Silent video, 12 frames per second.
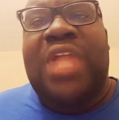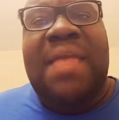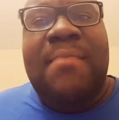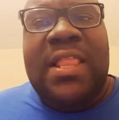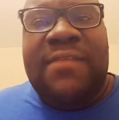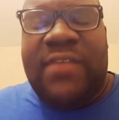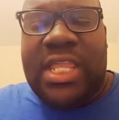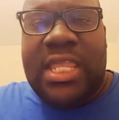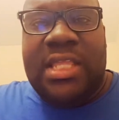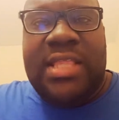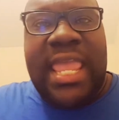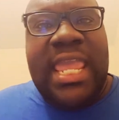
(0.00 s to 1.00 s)
they
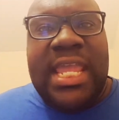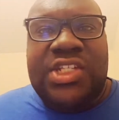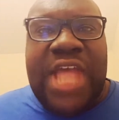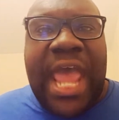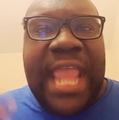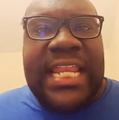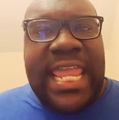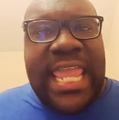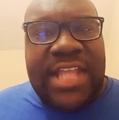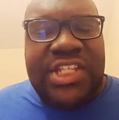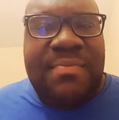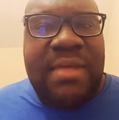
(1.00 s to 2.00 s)
hitchhike, they
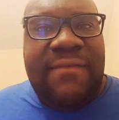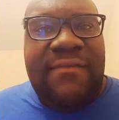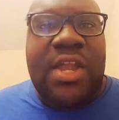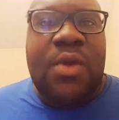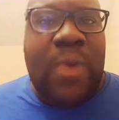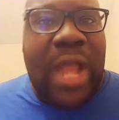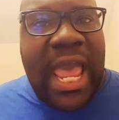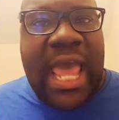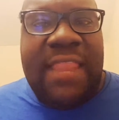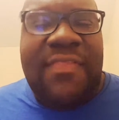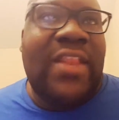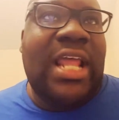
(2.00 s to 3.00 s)
catch a motherfucking
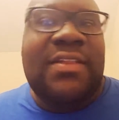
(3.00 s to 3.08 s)
ride,